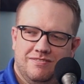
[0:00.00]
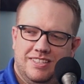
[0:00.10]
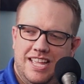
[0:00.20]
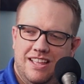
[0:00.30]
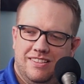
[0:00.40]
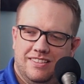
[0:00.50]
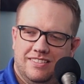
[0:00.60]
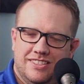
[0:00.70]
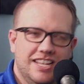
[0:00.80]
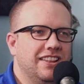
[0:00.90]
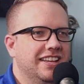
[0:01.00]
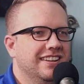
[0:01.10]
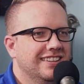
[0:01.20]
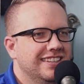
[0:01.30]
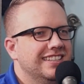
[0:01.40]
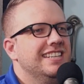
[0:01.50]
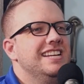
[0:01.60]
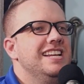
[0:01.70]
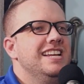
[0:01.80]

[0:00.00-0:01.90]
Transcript: What the hell? Zellion.